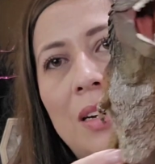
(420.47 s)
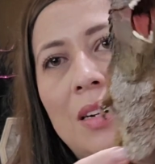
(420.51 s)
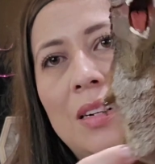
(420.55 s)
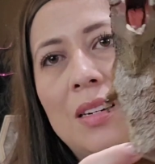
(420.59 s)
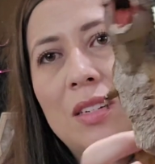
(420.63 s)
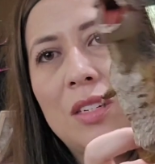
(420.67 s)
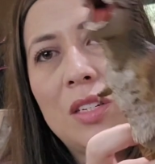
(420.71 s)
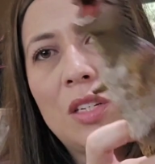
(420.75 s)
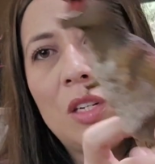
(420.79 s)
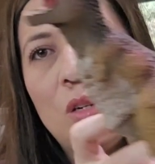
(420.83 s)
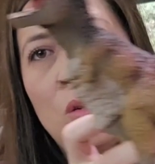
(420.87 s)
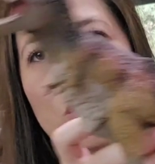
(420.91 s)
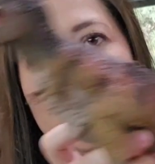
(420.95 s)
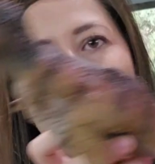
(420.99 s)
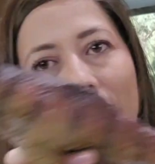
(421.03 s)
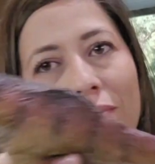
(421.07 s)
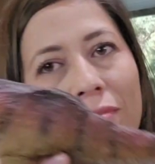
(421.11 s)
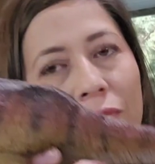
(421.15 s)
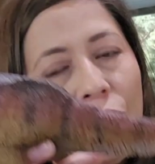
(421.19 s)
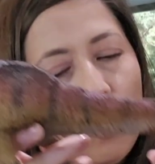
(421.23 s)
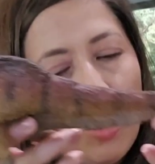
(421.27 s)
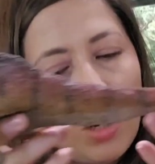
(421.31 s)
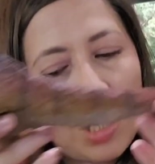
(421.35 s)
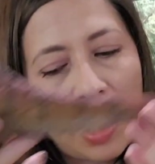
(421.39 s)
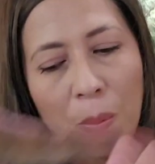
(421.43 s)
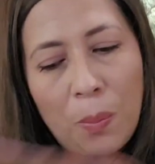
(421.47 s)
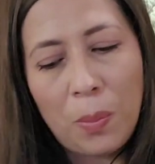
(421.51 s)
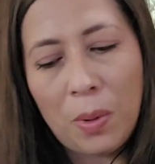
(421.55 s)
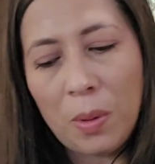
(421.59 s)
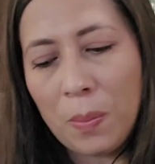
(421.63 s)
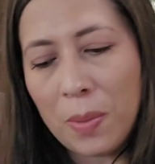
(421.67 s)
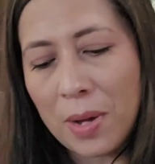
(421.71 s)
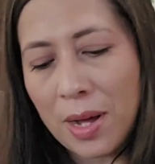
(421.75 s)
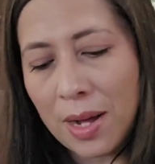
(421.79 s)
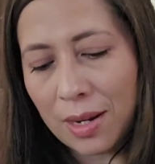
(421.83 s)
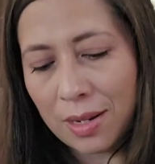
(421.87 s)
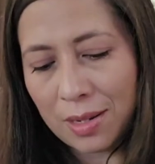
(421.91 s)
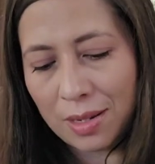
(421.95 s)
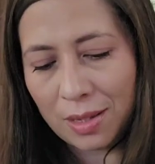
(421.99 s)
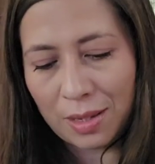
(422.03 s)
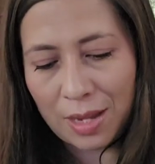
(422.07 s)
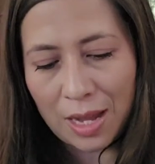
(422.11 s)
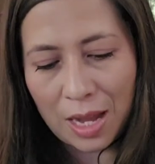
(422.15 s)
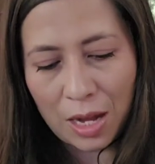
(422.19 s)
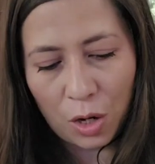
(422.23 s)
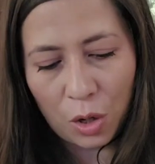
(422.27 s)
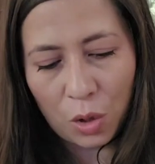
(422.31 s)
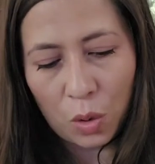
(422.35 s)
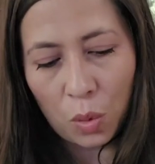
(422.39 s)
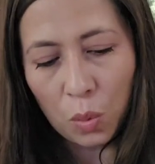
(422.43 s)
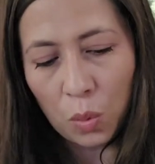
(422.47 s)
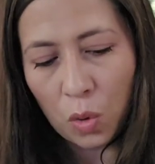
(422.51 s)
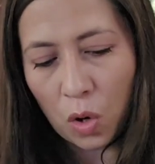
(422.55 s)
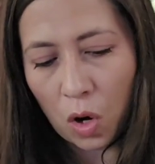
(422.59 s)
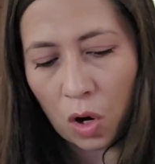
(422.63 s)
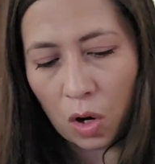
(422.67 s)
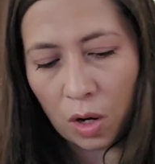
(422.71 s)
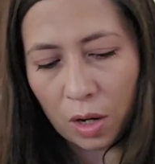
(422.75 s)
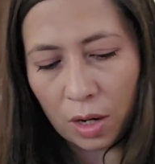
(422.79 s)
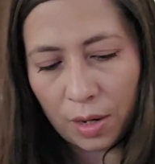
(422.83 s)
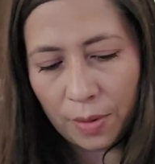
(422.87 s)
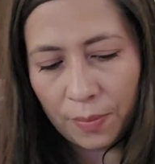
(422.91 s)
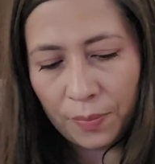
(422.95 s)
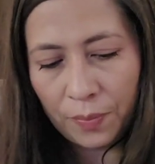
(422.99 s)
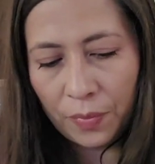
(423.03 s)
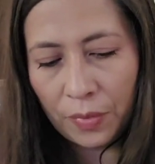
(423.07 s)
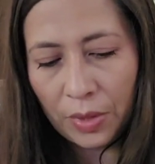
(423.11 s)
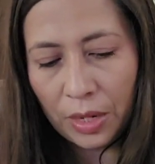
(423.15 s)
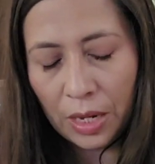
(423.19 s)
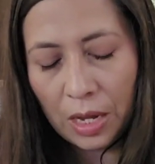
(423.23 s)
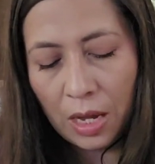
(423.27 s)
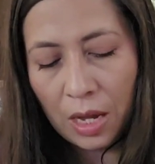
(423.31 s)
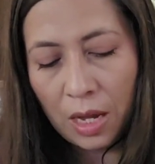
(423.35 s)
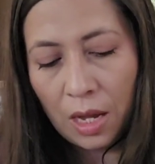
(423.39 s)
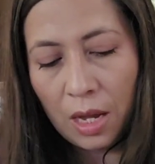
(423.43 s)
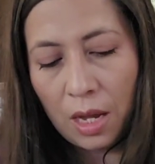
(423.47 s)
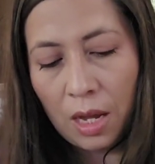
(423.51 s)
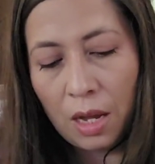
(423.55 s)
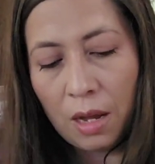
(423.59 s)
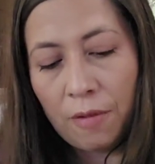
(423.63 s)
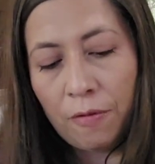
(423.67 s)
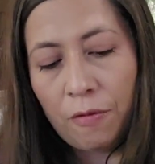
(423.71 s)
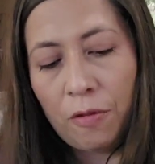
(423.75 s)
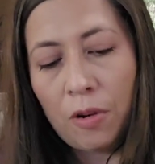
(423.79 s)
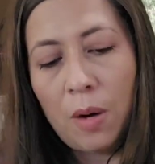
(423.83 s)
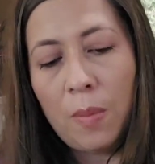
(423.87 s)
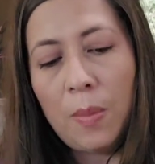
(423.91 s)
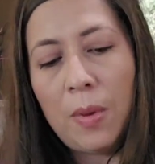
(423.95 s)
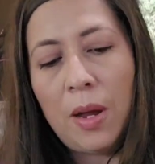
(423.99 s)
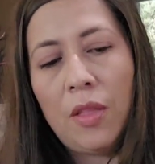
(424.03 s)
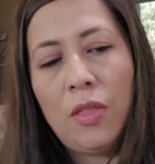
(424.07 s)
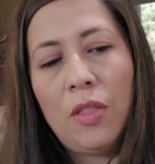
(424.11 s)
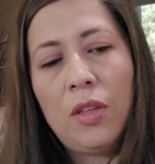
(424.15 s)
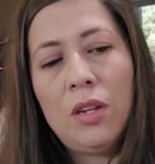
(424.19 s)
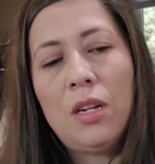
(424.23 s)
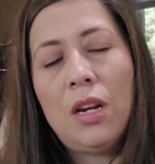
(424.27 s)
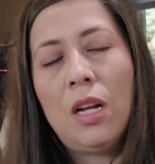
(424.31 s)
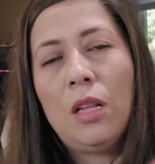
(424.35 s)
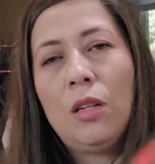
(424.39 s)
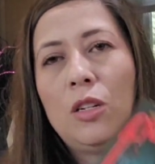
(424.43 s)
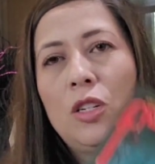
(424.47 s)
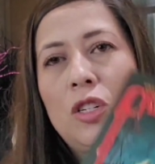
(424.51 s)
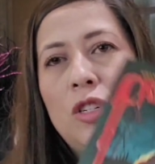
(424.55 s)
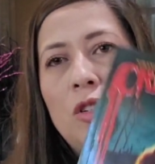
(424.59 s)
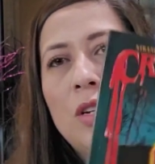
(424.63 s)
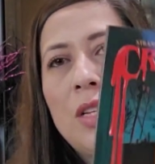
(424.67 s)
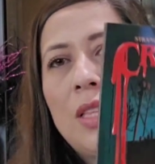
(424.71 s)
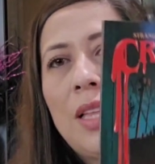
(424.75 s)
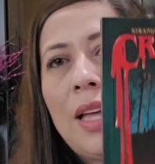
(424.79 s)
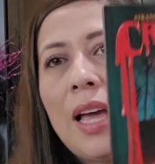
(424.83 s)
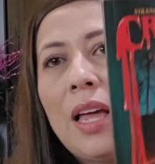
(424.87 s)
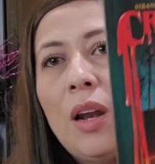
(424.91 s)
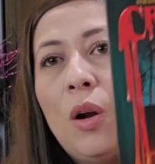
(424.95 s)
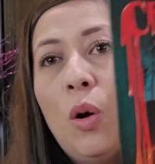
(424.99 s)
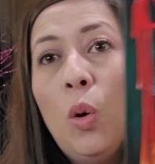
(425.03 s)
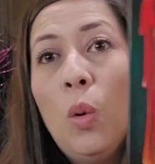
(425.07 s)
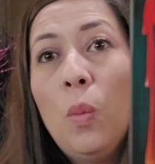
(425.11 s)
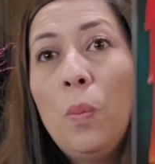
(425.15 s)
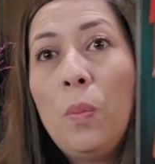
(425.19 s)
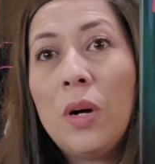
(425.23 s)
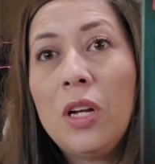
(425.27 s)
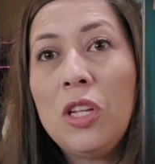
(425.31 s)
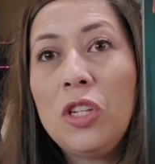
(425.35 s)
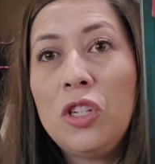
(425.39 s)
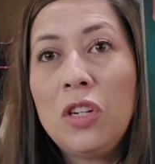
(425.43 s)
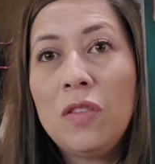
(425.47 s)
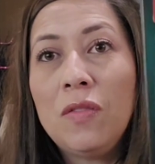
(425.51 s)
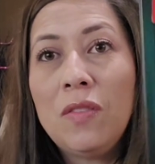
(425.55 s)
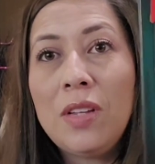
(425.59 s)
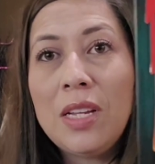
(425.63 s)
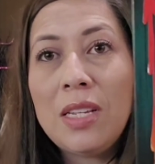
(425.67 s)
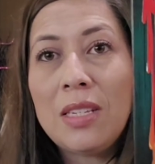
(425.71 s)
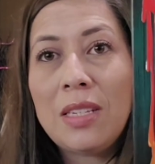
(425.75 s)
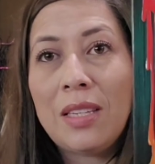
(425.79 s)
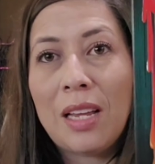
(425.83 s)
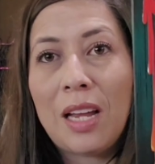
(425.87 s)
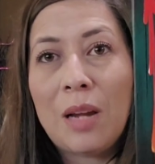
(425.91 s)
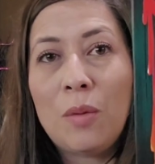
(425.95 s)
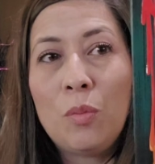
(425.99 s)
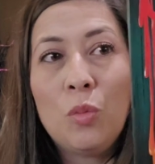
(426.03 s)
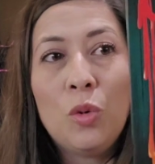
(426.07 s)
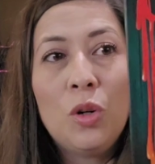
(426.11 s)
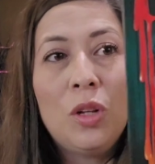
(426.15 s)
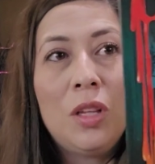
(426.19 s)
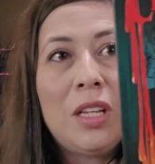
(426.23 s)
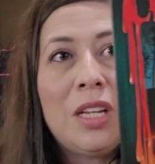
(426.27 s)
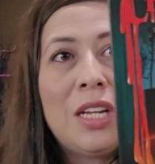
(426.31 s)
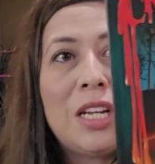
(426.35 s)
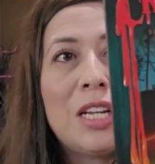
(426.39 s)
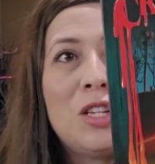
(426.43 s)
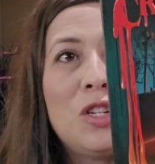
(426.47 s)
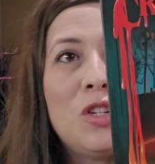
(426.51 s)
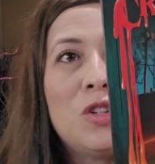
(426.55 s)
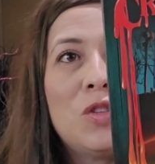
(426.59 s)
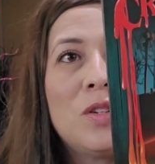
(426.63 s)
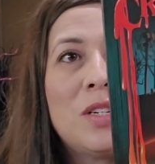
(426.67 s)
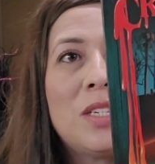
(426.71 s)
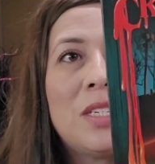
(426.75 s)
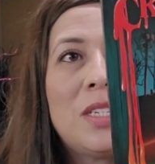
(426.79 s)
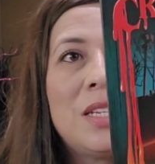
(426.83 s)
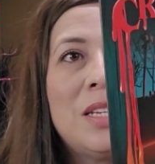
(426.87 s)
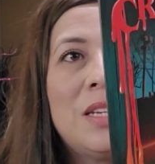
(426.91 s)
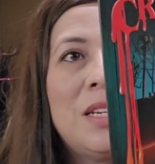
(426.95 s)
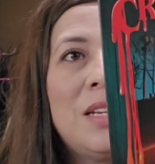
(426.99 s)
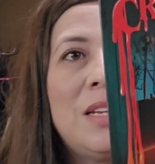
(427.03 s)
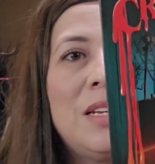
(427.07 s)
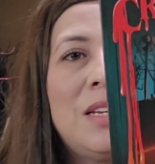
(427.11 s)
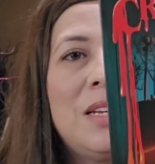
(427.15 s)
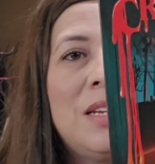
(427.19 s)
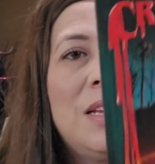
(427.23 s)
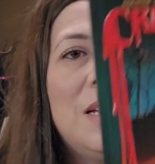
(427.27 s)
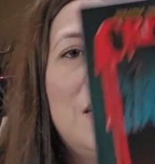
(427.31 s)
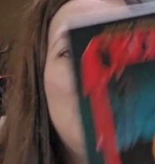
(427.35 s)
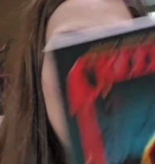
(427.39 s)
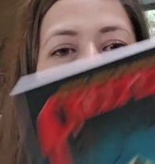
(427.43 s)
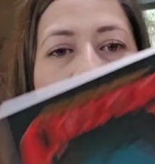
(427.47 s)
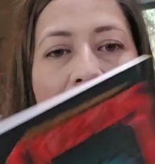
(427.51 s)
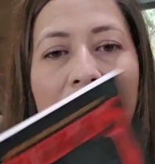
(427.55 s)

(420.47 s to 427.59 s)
there. So for a couple bucks, can't go wrong. From the Dollar Tree, they had a whole bunch of these that I'm really interested in.